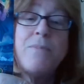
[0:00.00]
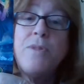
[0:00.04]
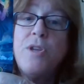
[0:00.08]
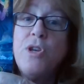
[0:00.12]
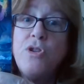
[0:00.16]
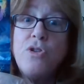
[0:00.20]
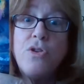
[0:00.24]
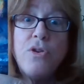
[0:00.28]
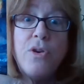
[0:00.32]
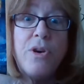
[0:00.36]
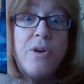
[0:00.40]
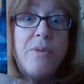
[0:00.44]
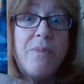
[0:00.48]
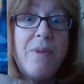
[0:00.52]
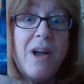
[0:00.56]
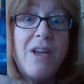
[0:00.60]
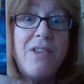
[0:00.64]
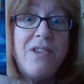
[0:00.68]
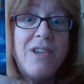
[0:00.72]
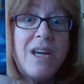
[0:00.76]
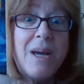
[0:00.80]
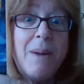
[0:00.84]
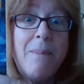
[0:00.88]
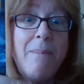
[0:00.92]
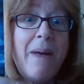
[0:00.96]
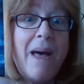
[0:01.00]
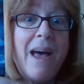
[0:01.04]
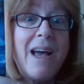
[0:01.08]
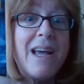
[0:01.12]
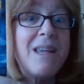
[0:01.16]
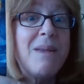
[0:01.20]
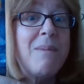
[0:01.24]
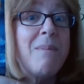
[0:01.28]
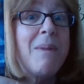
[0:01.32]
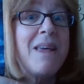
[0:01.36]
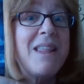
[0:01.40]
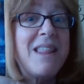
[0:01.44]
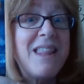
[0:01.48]
You turn around, you come back,
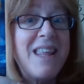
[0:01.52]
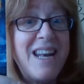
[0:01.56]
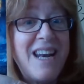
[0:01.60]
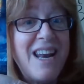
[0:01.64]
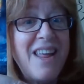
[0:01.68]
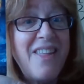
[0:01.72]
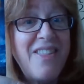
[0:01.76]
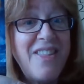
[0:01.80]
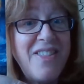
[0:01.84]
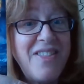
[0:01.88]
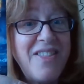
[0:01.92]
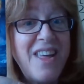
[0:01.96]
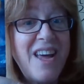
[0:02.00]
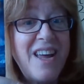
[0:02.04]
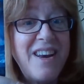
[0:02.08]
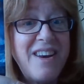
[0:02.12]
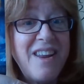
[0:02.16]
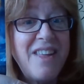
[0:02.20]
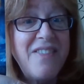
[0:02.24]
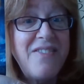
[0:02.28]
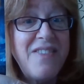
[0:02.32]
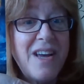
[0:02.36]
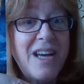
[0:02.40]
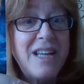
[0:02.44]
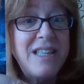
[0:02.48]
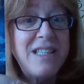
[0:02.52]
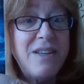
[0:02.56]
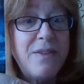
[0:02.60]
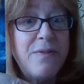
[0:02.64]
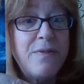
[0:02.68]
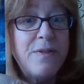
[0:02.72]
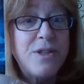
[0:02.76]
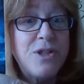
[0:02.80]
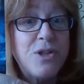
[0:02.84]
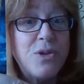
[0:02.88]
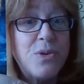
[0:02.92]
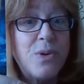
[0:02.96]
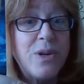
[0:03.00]
you make a
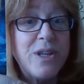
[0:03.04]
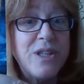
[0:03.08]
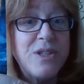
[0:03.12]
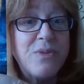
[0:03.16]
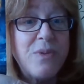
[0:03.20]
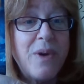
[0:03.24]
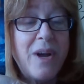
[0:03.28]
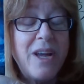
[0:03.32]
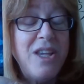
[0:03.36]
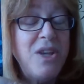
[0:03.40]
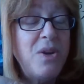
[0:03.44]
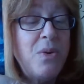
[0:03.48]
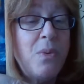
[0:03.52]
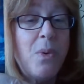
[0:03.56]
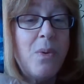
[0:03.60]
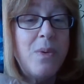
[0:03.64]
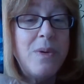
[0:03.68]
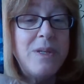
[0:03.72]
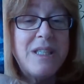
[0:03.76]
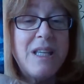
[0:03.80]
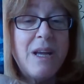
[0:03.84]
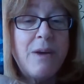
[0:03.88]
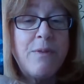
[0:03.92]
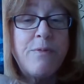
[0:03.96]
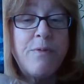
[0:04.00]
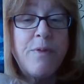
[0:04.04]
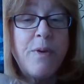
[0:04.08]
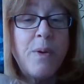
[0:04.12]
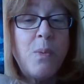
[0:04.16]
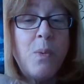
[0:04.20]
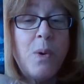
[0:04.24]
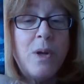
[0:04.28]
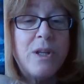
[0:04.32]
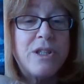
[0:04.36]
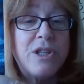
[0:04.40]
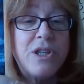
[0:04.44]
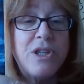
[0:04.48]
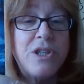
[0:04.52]
different choice, right? You always have free
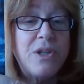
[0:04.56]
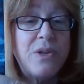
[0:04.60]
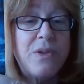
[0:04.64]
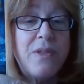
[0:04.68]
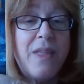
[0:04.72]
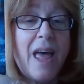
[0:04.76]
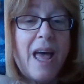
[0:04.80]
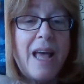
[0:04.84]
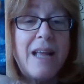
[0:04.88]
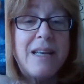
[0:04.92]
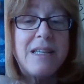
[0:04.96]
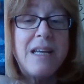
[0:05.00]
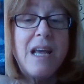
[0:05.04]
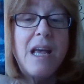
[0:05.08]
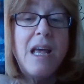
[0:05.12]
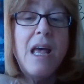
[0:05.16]
will to do that.